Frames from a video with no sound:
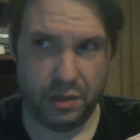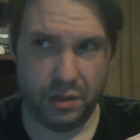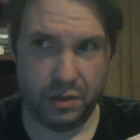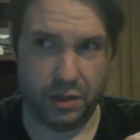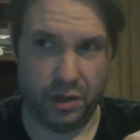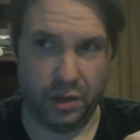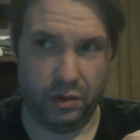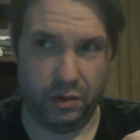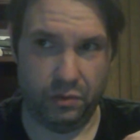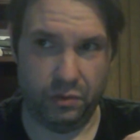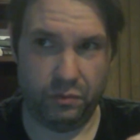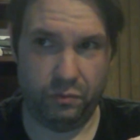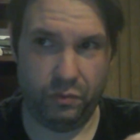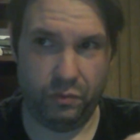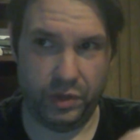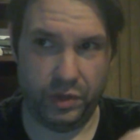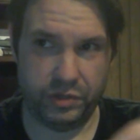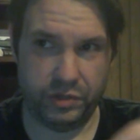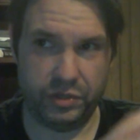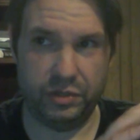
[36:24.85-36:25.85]

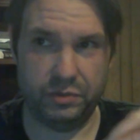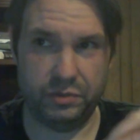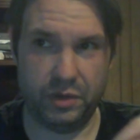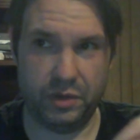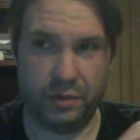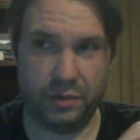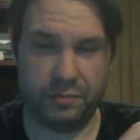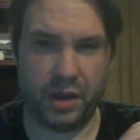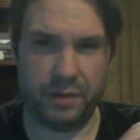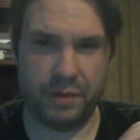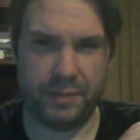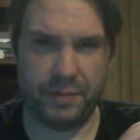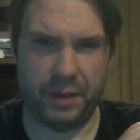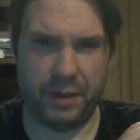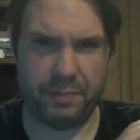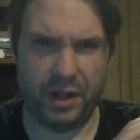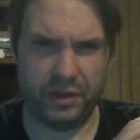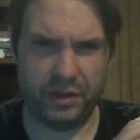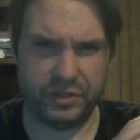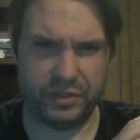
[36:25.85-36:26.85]
when she's talking about
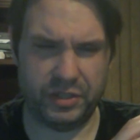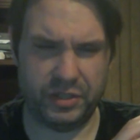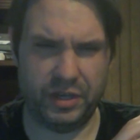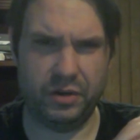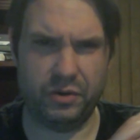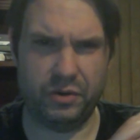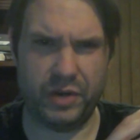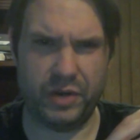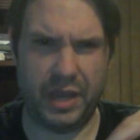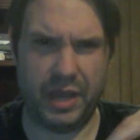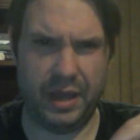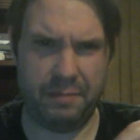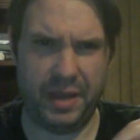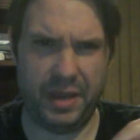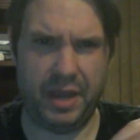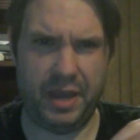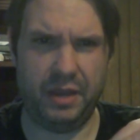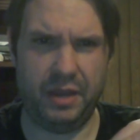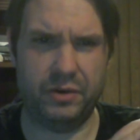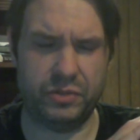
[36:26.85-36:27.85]
policy in her
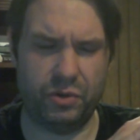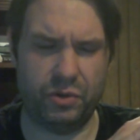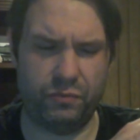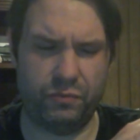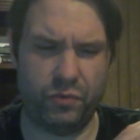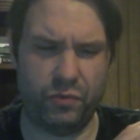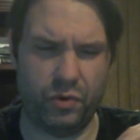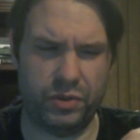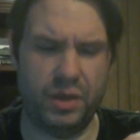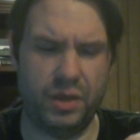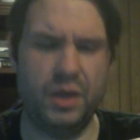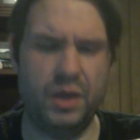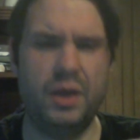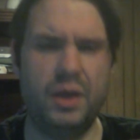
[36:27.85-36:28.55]
campaign or so forth.